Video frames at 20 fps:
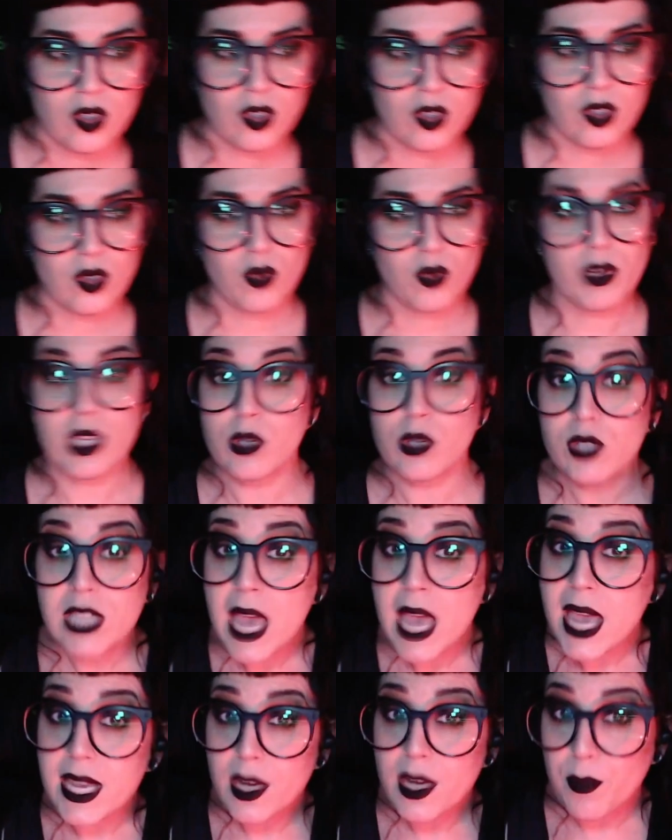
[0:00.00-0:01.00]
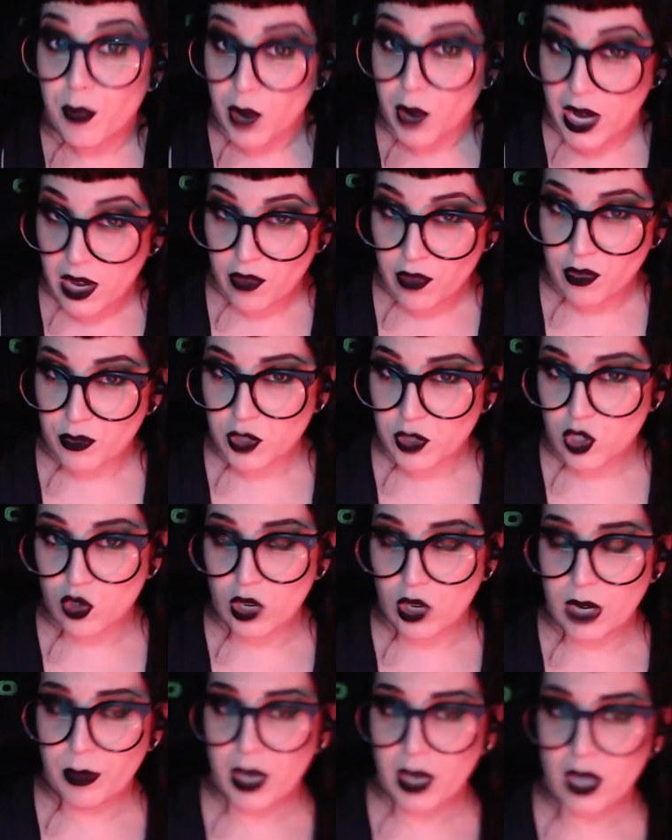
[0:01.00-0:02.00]
when you take a break from
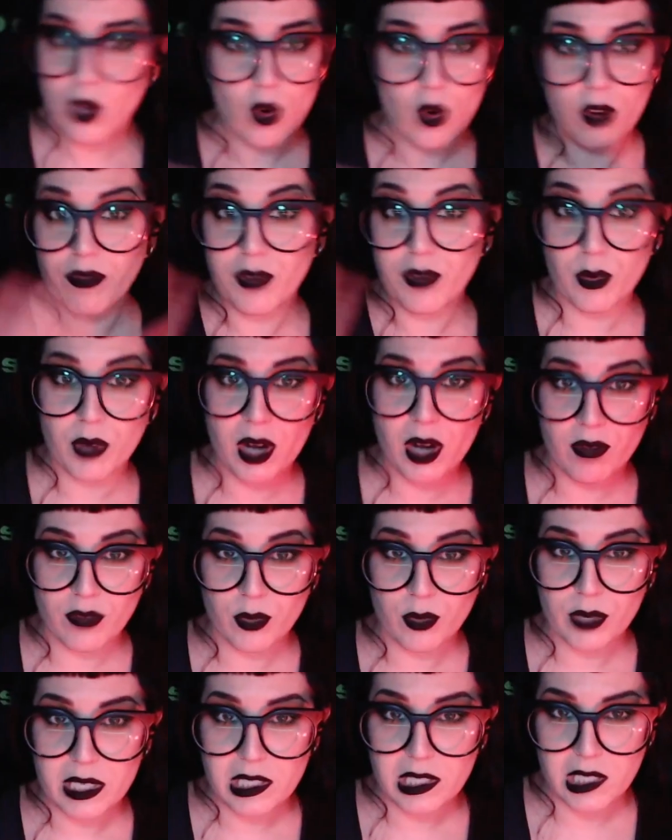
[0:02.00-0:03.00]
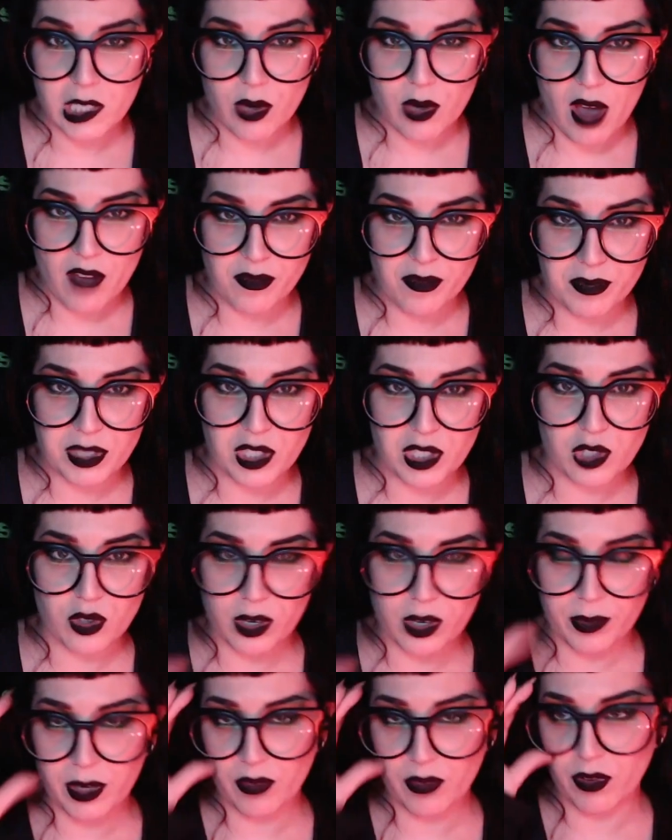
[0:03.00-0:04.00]
streaming or for whatever reason you haven't been
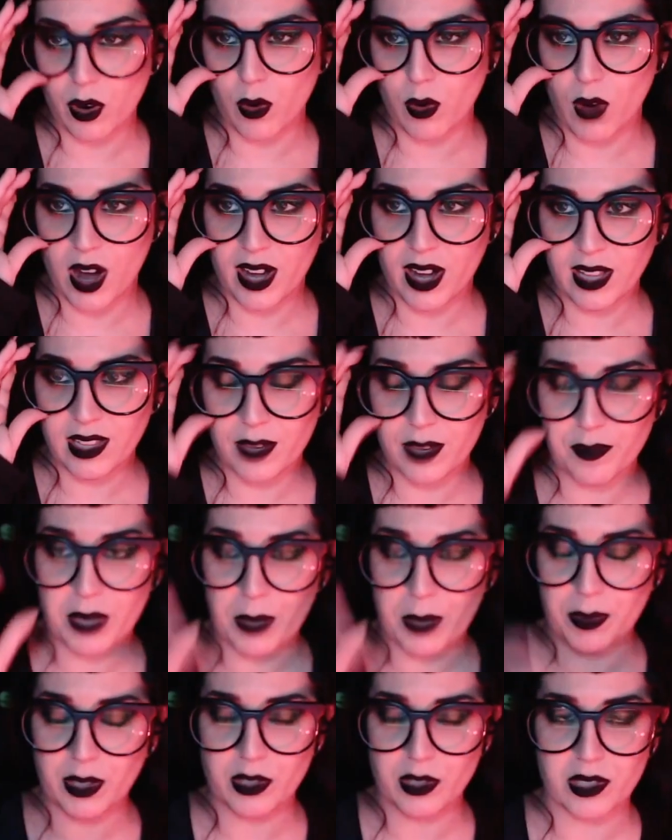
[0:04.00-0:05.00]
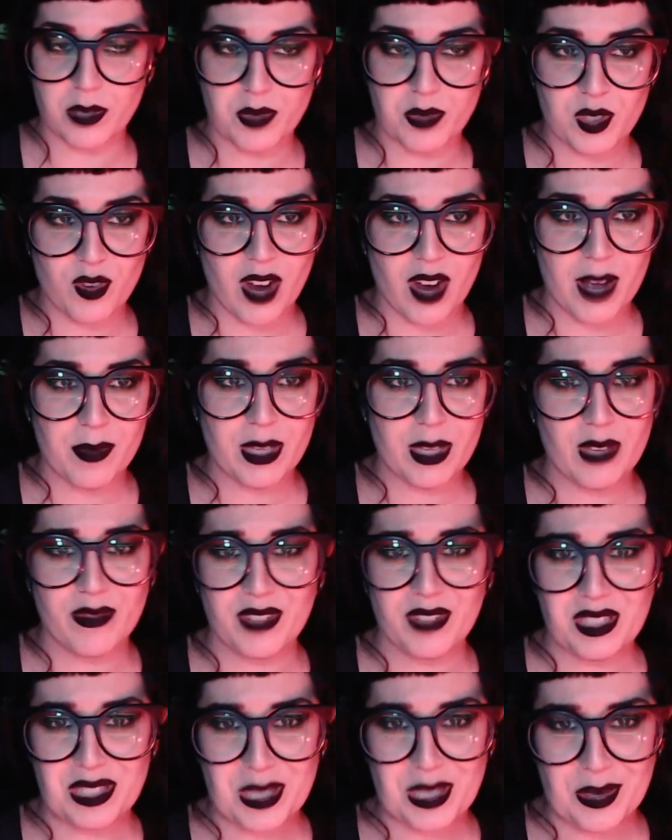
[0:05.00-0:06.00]
streaming for a while and people are subscribing, you
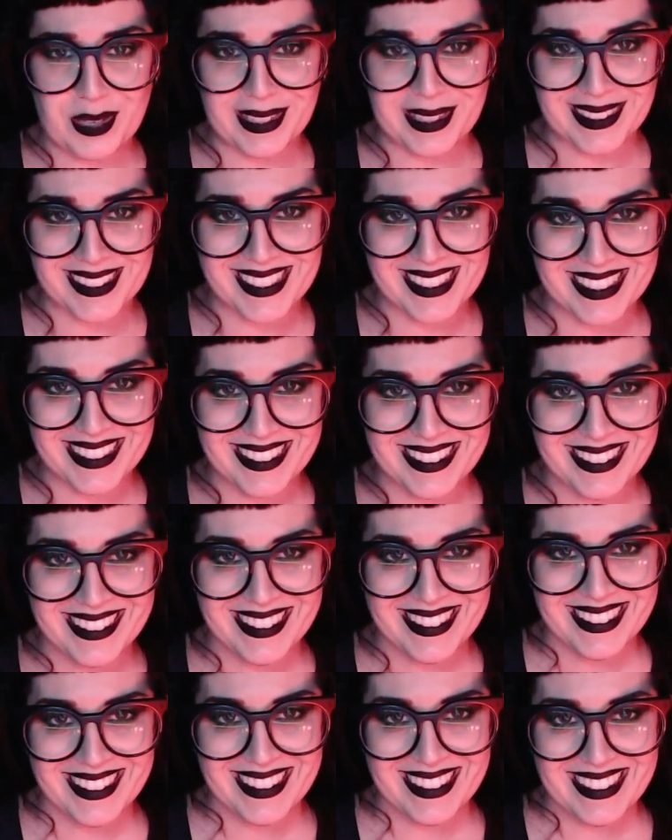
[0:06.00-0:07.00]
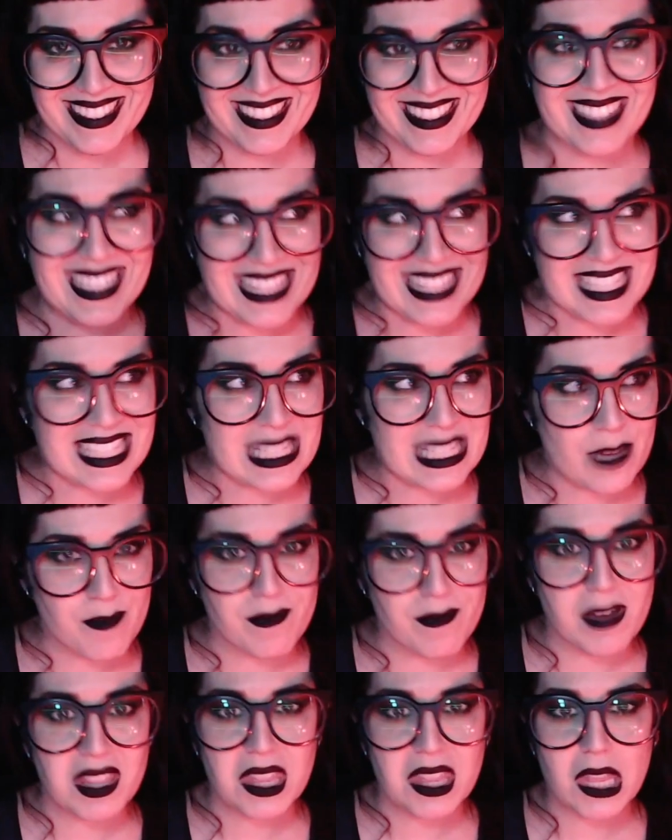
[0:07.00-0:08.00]
feel so guilty. You're like this is a
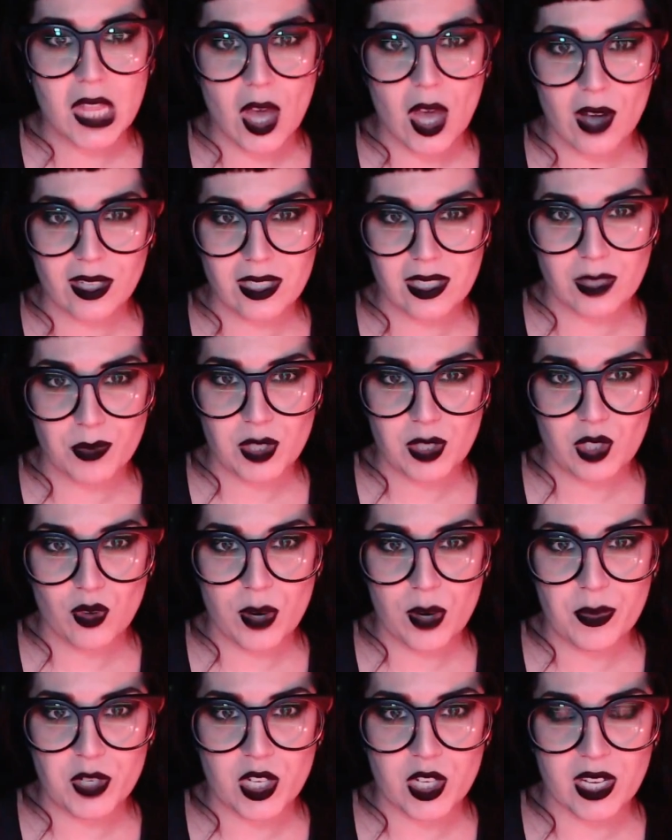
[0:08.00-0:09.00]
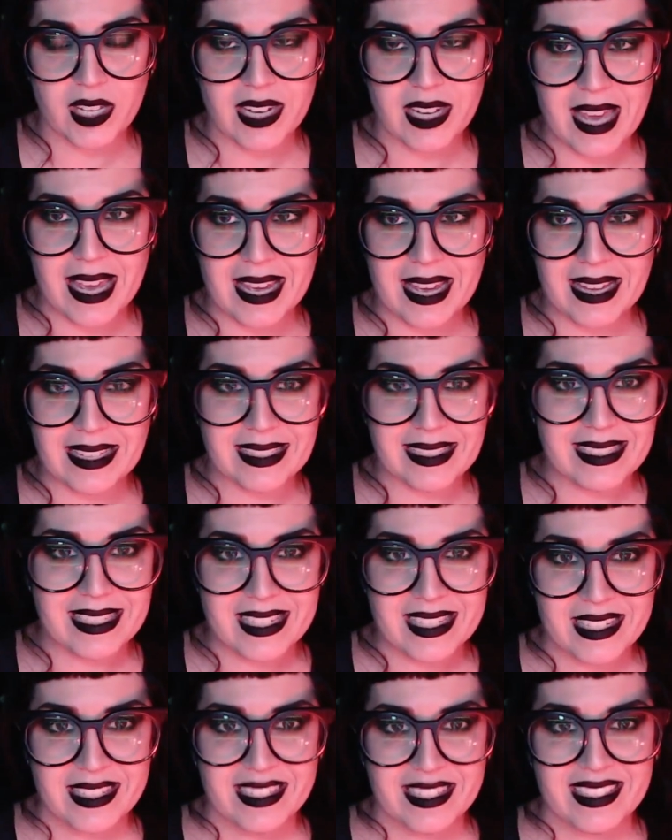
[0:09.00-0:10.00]
month-long subscription and,
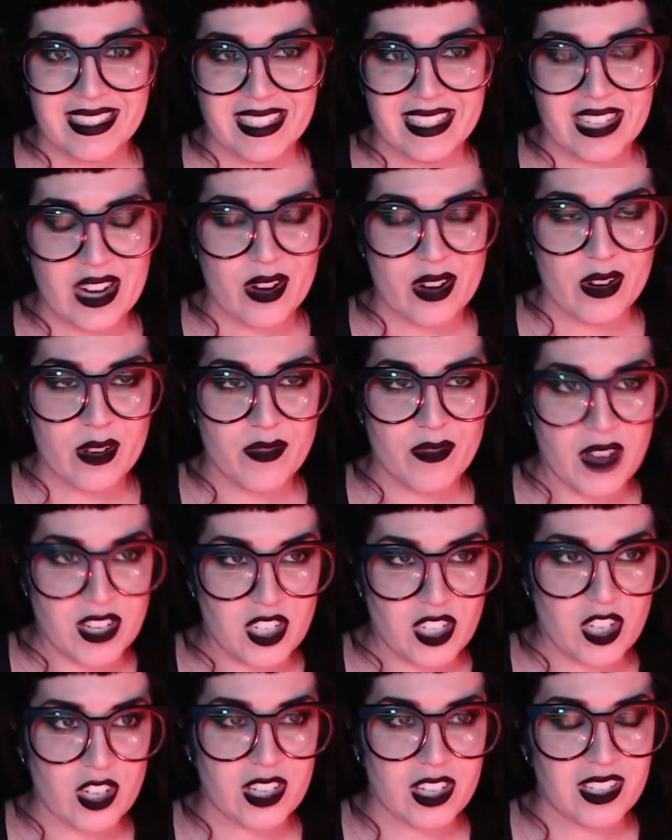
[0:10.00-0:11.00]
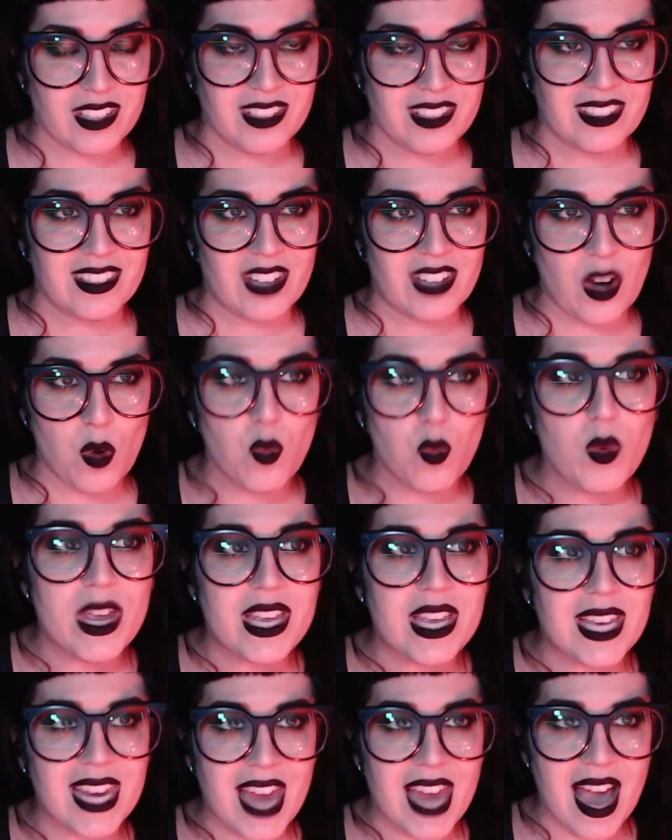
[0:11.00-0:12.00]
you know, if I took a
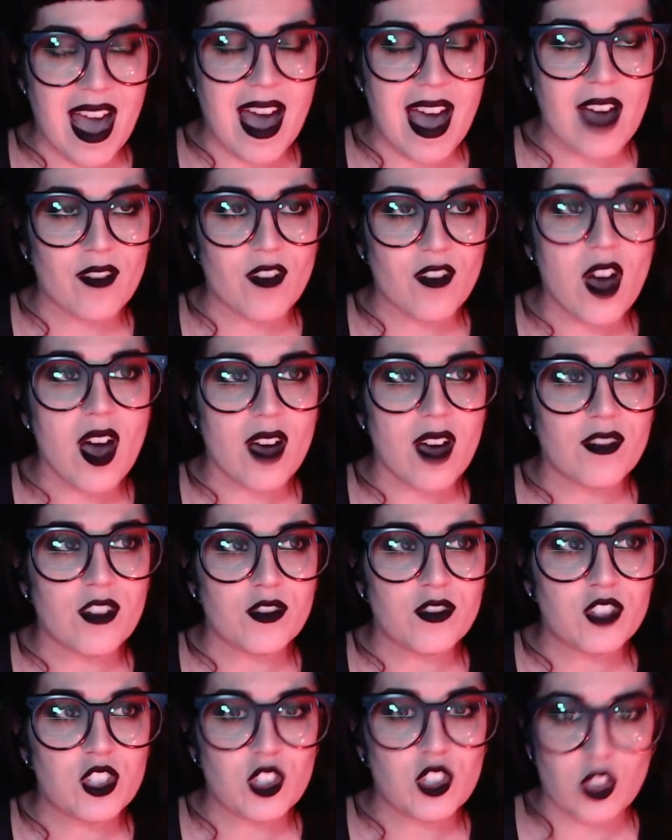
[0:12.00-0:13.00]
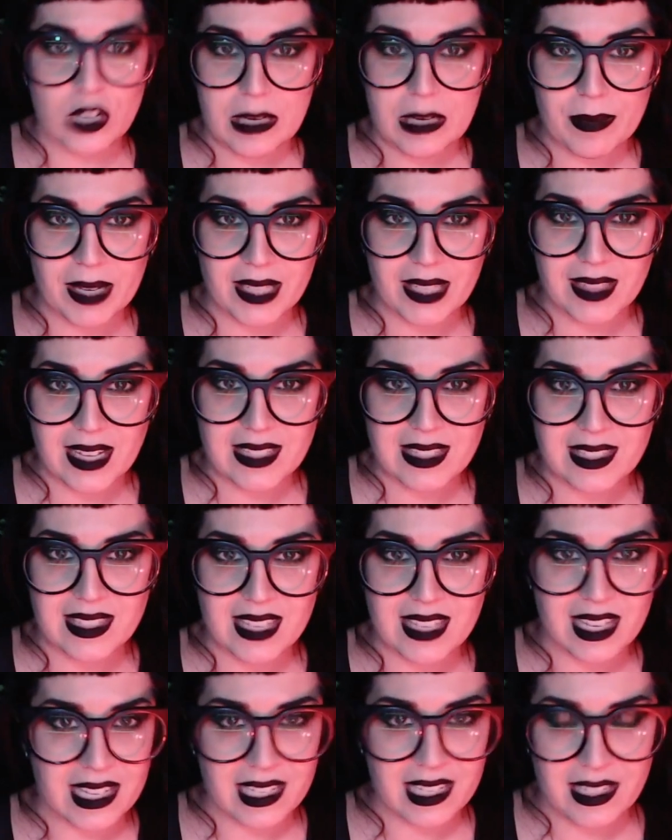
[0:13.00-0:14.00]
week and a half off of streaming, that's
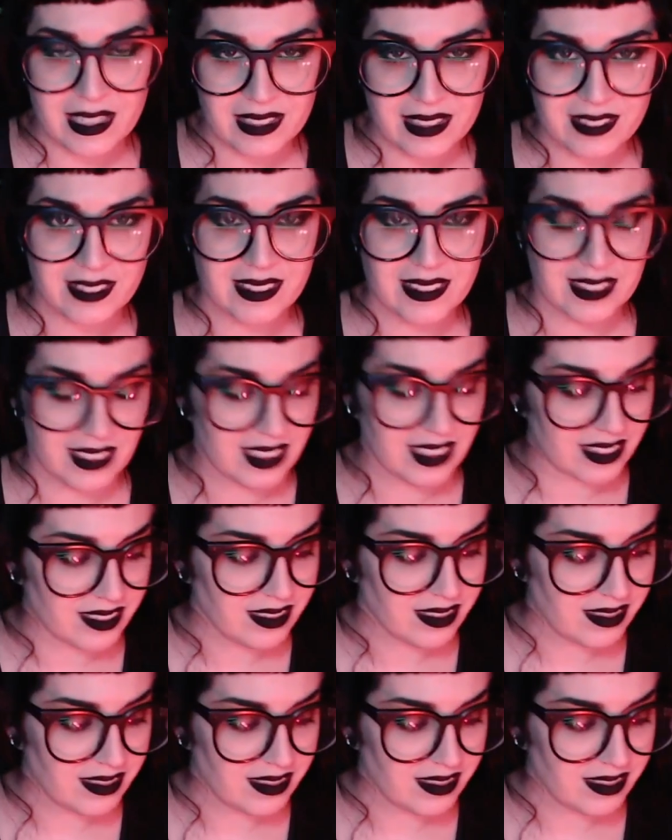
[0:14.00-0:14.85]
like, you know,